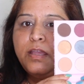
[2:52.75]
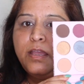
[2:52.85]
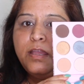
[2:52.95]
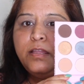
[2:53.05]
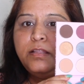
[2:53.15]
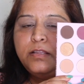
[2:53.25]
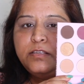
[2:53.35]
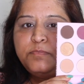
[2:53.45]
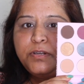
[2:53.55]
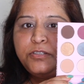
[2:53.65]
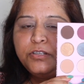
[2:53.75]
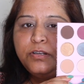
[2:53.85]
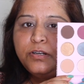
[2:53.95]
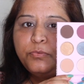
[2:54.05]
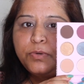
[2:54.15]
And this
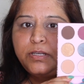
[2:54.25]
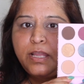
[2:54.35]
particular one